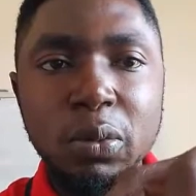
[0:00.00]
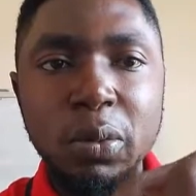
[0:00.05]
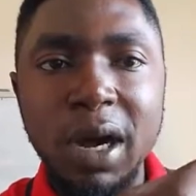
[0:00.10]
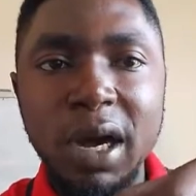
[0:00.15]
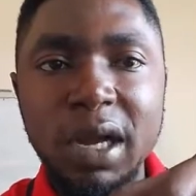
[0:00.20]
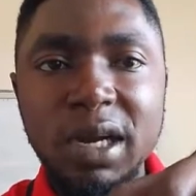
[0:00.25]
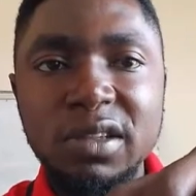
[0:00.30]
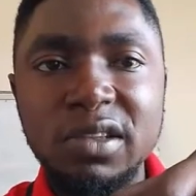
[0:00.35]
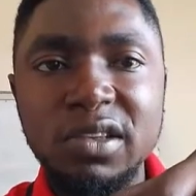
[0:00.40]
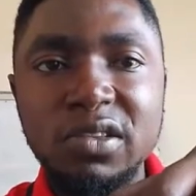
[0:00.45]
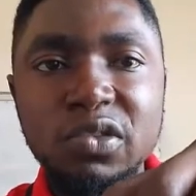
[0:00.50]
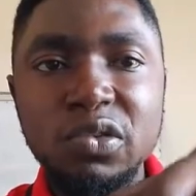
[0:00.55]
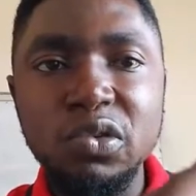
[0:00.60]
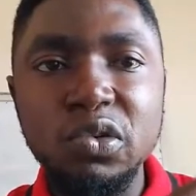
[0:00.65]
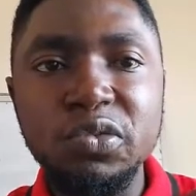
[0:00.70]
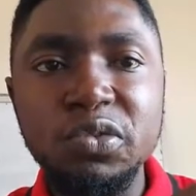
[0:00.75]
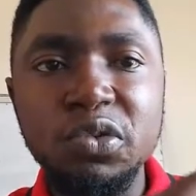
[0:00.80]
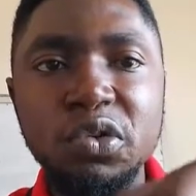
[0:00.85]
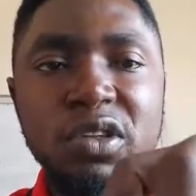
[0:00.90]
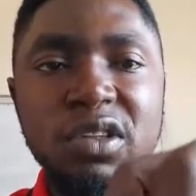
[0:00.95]
and it is
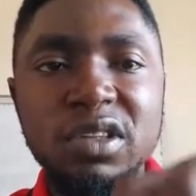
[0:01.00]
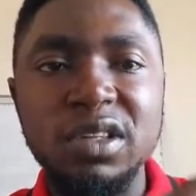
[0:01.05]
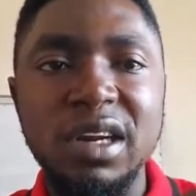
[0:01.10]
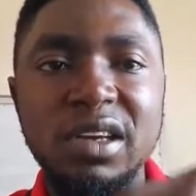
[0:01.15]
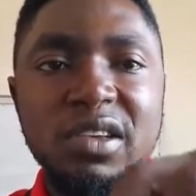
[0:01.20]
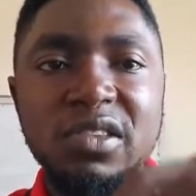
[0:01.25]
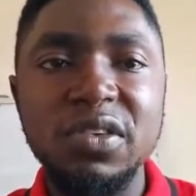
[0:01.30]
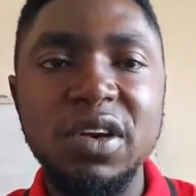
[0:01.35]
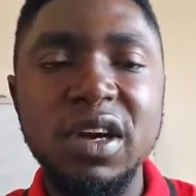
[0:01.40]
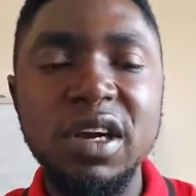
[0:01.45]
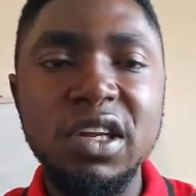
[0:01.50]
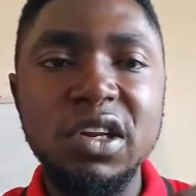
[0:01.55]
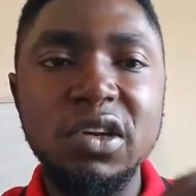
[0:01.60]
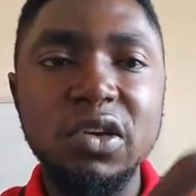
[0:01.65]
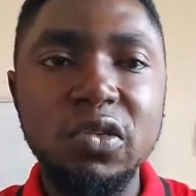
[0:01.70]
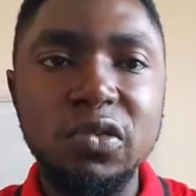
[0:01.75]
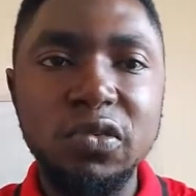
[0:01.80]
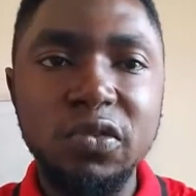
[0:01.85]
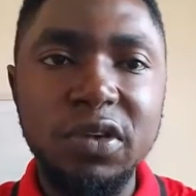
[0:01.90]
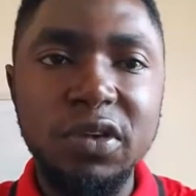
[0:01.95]
used for transferring
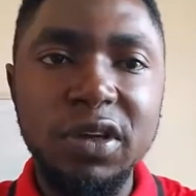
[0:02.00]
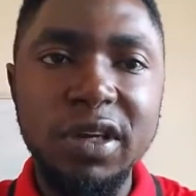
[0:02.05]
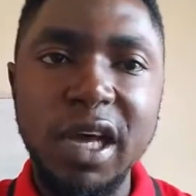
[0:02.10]
of